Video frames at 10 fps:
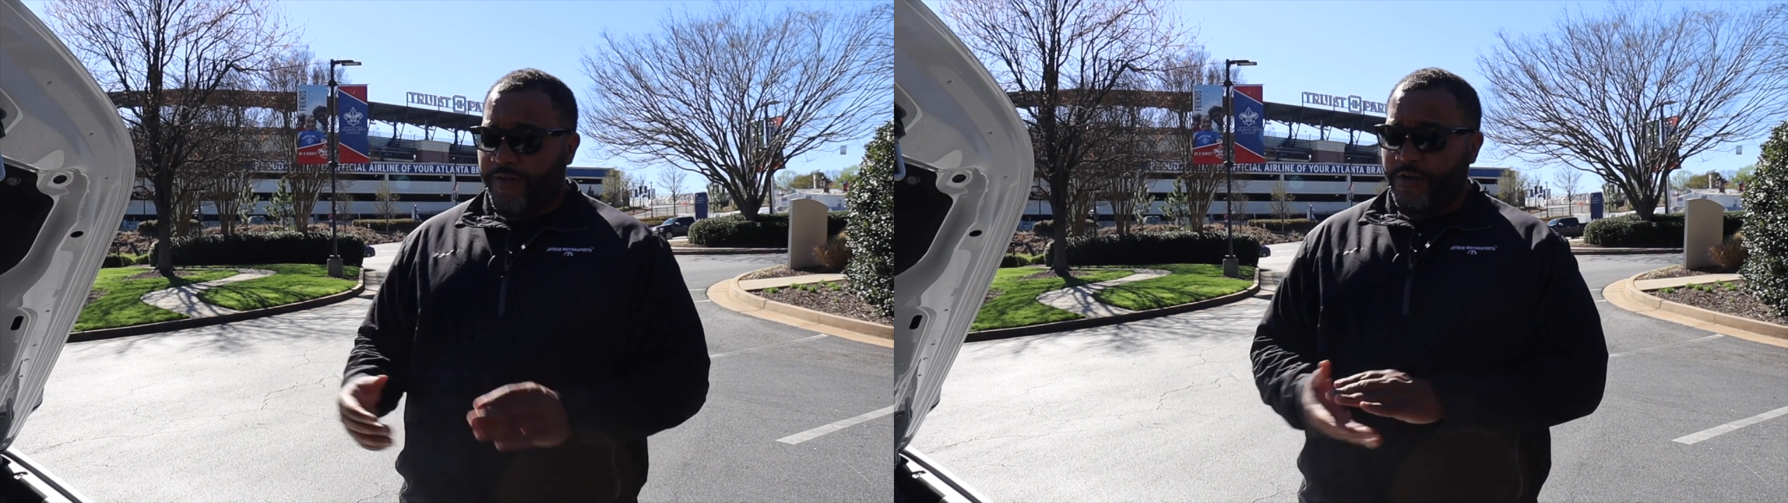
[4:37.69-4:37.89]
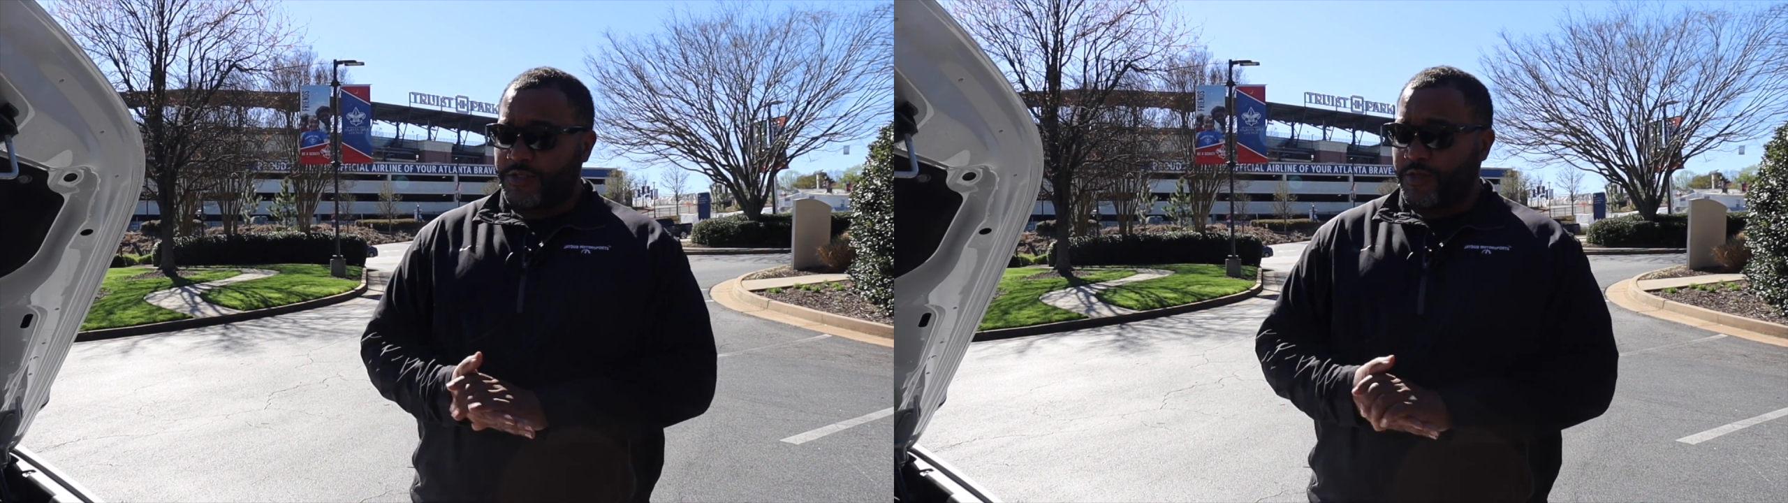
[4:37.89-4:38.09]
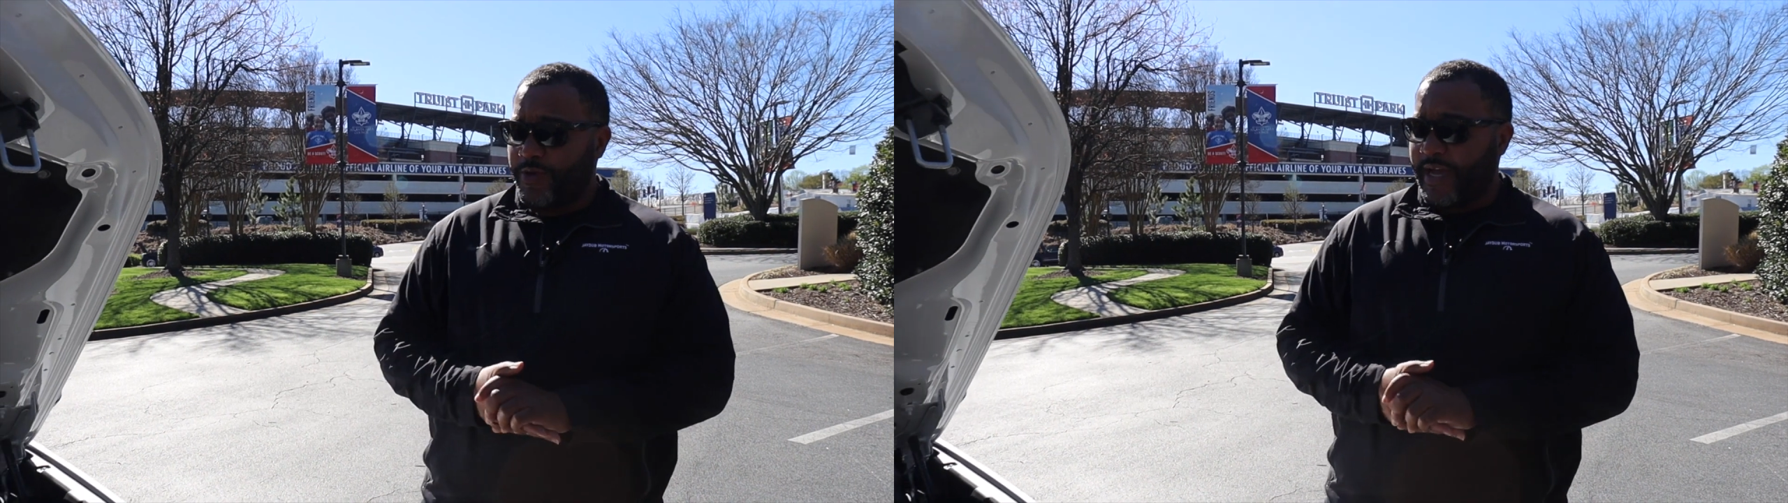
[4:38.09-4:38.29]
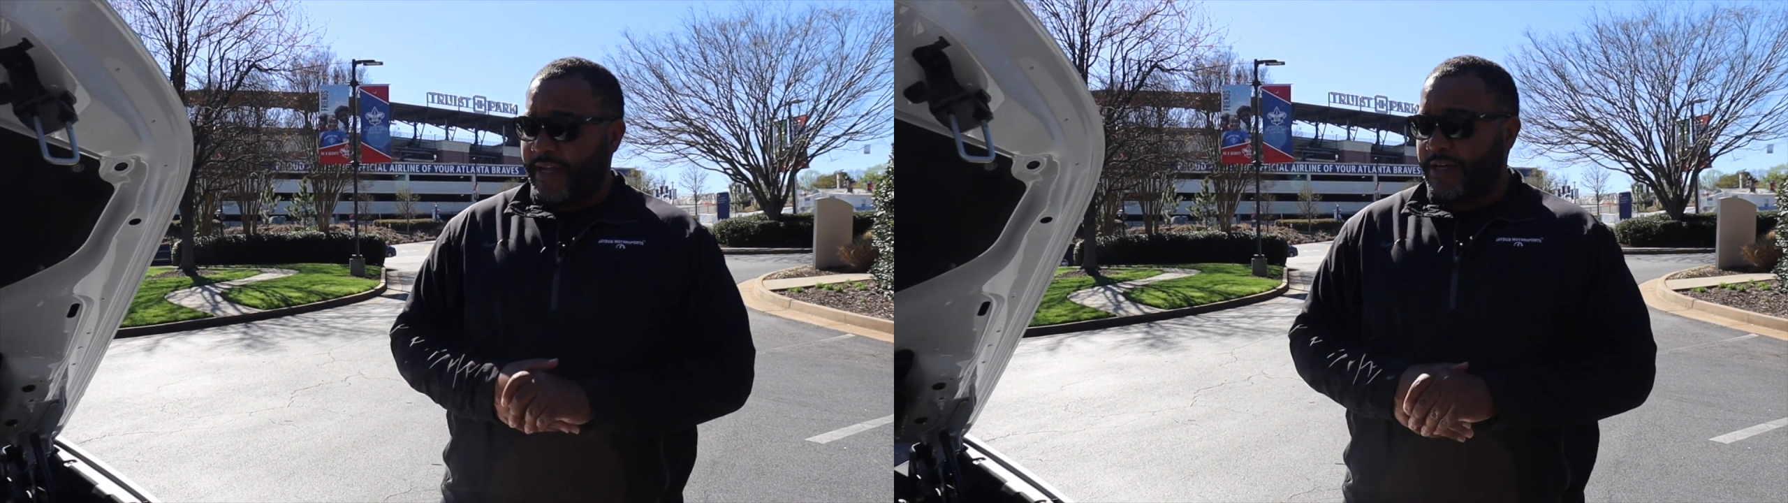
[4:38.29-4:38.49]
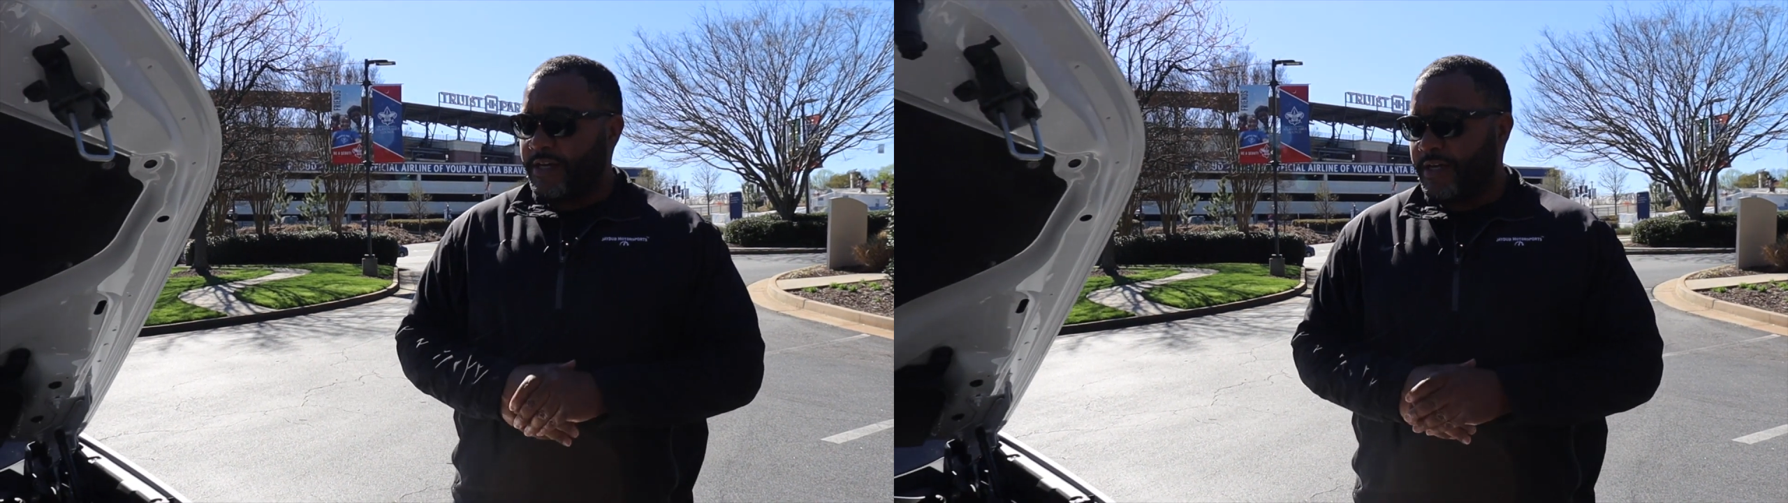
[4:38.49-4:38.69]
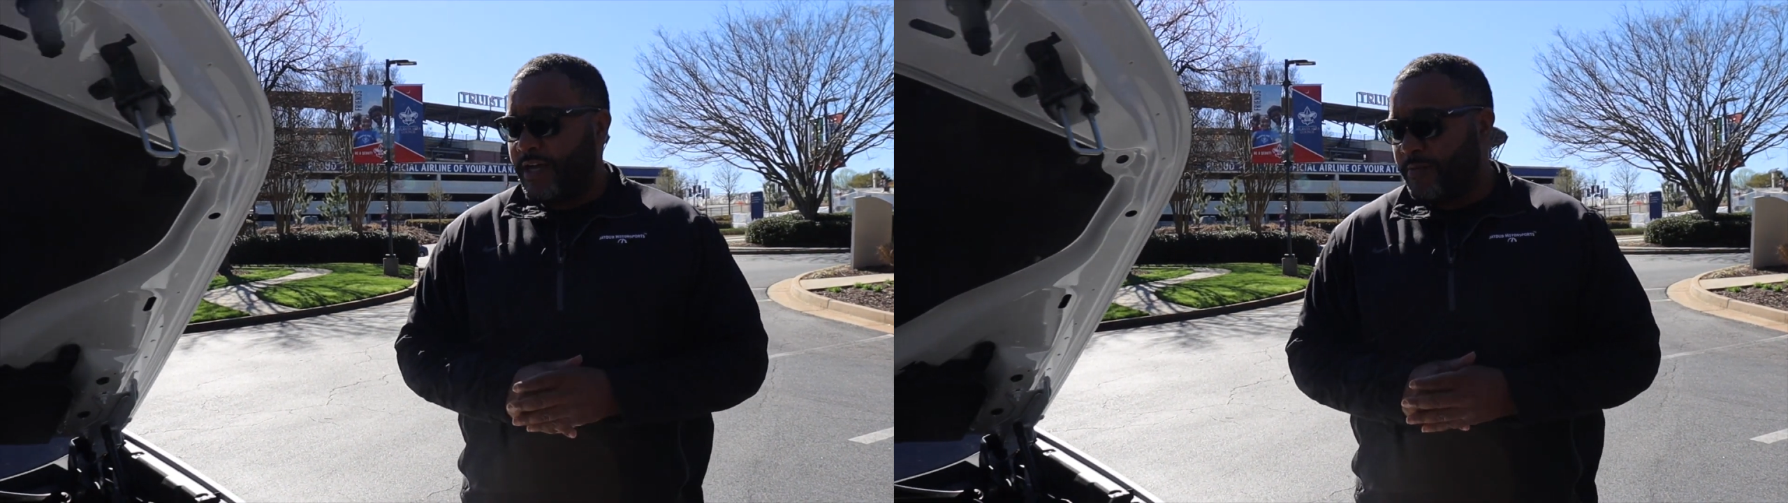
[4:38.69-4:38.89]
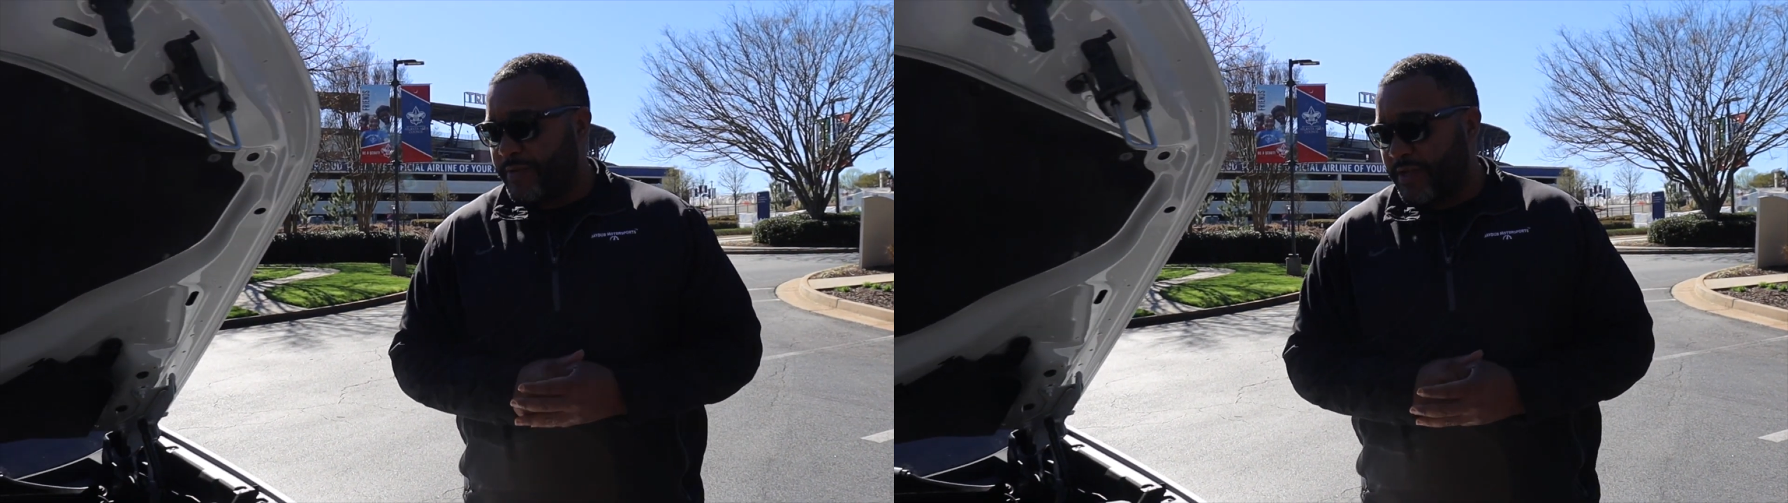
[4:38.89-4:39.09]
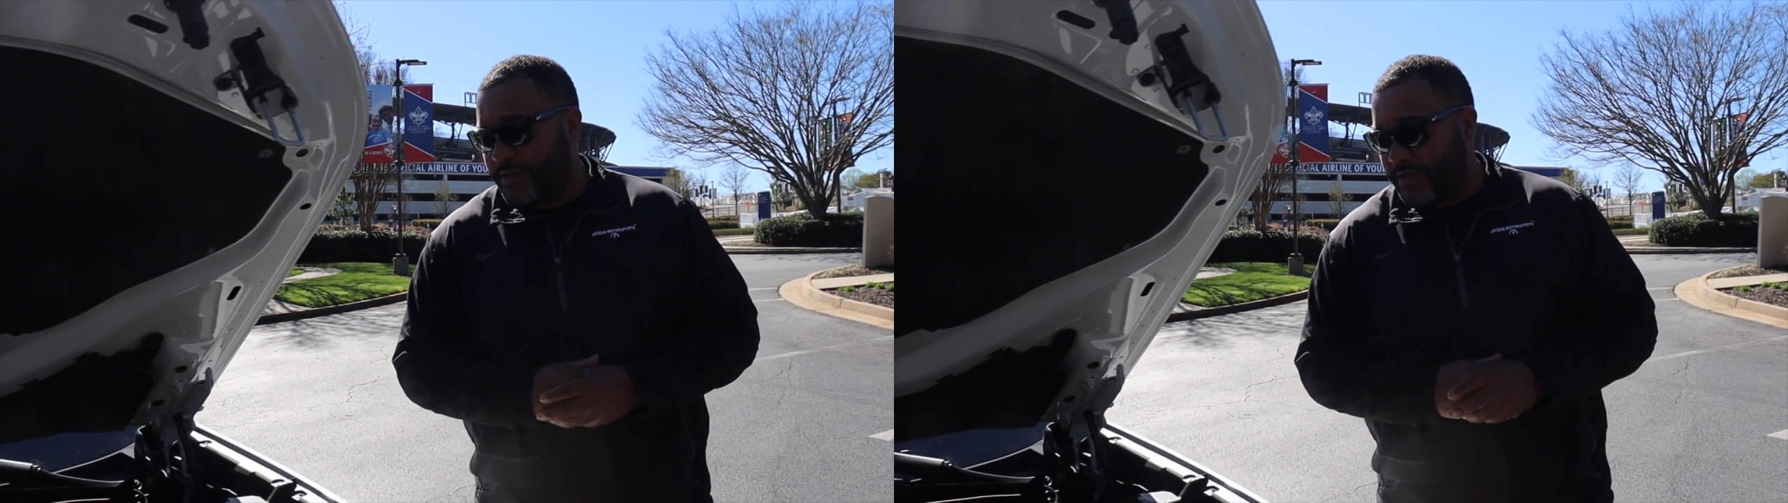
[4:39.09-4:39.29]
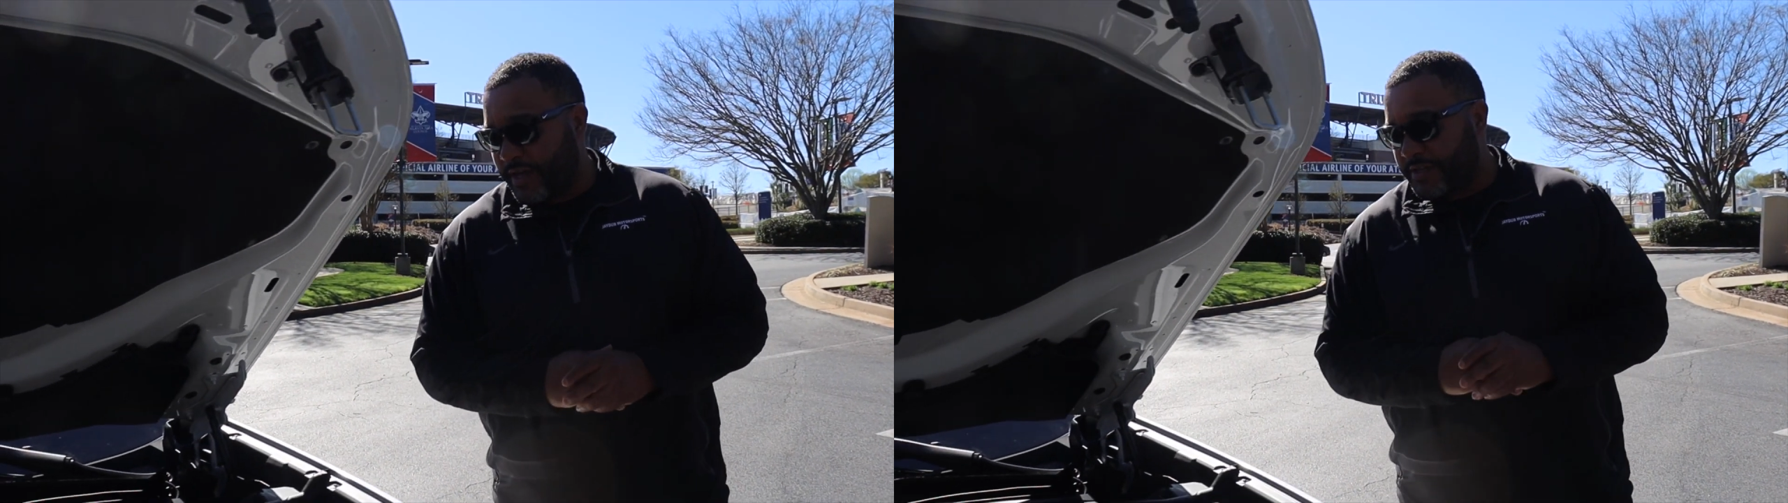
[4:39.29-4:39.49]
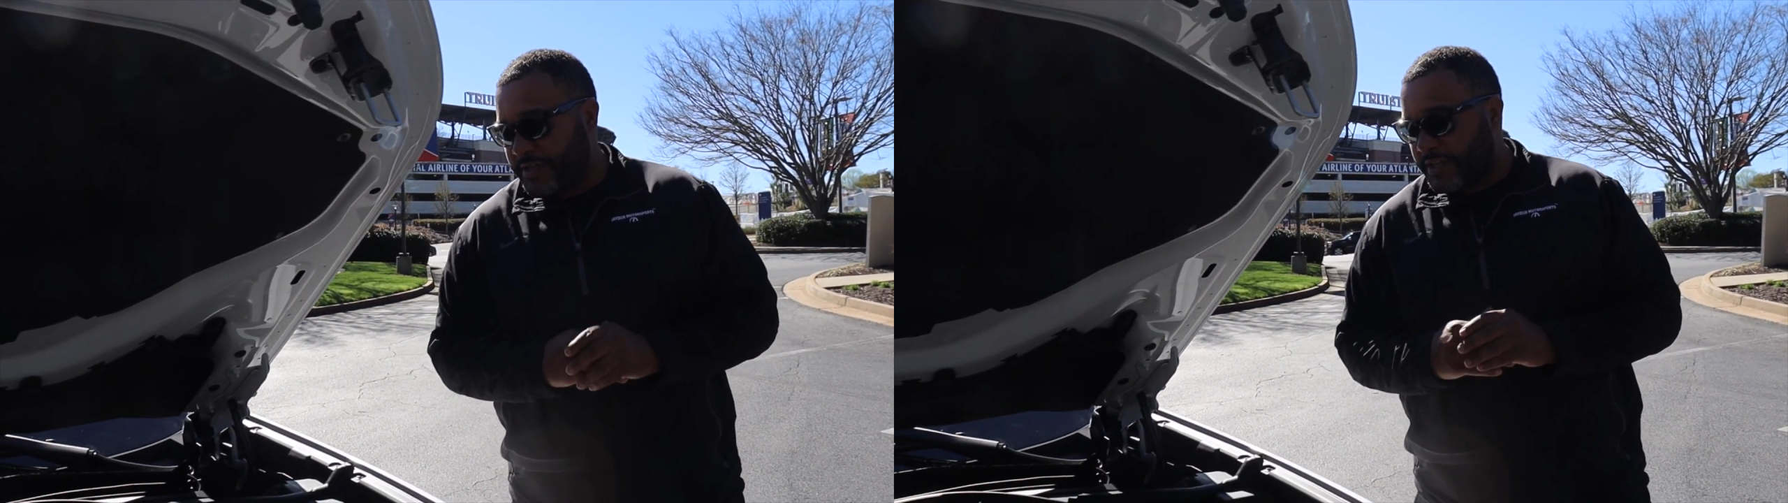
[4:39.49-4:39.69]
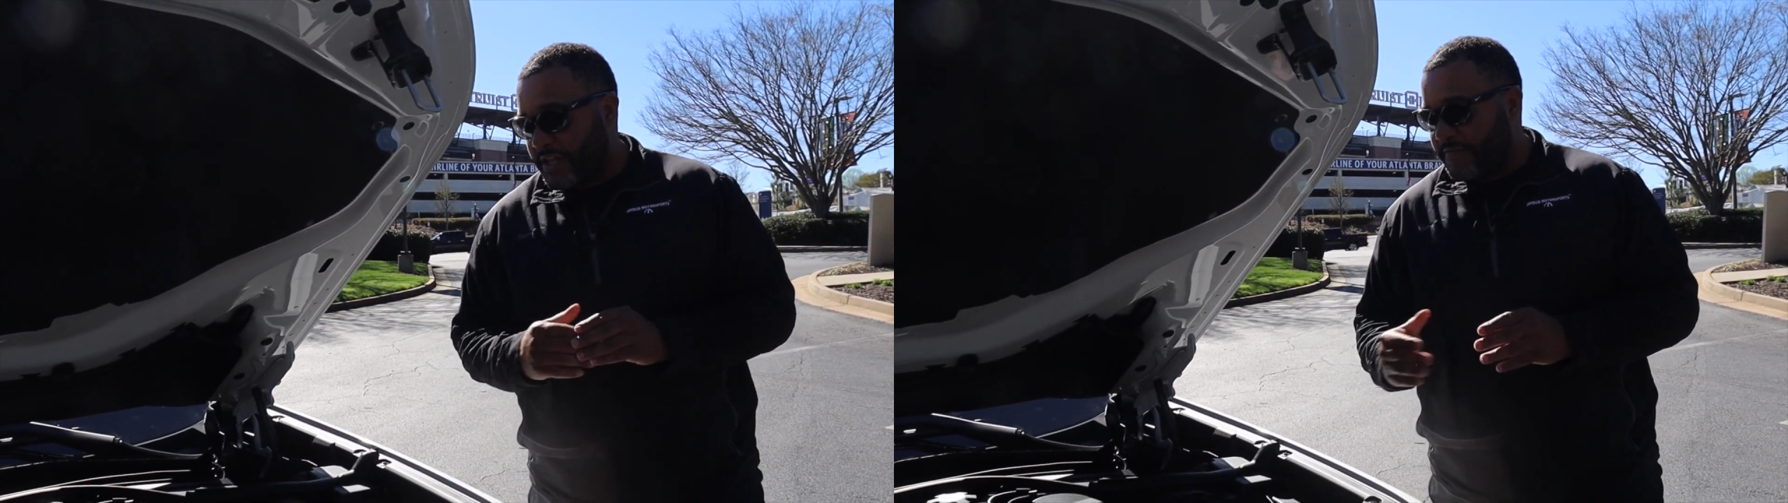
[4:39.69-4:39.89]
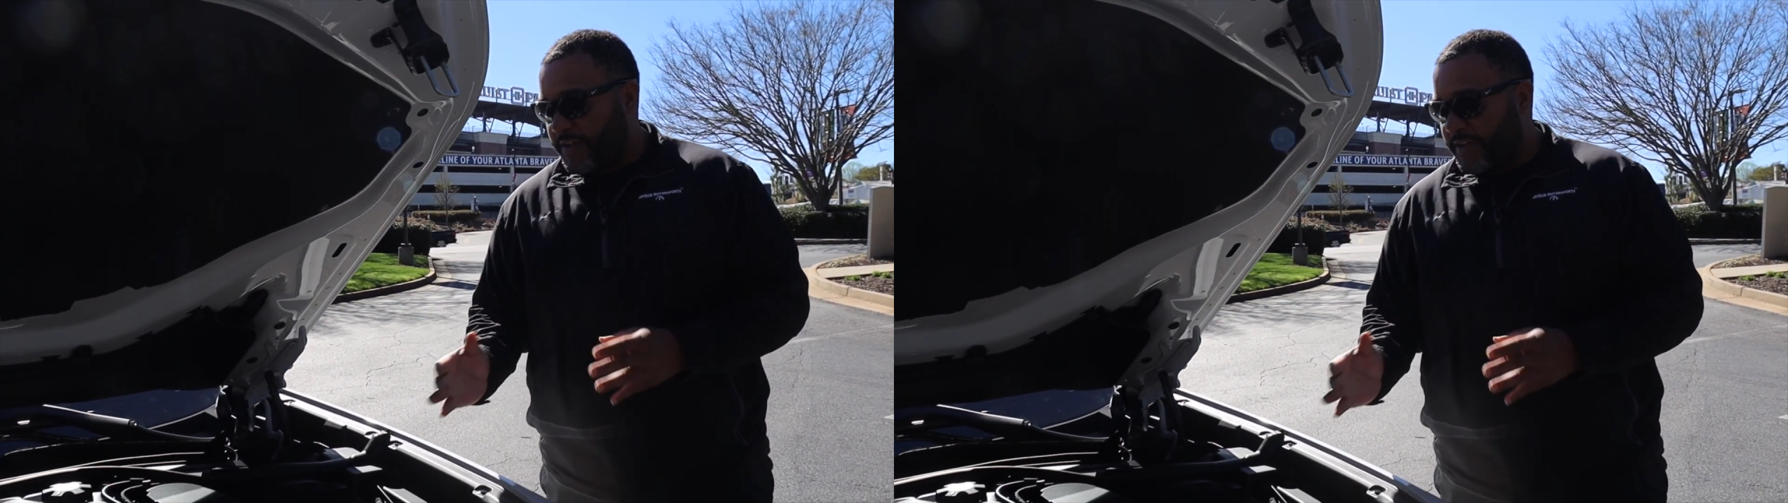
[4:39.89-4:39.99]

folks, so we got the hood up, and underneath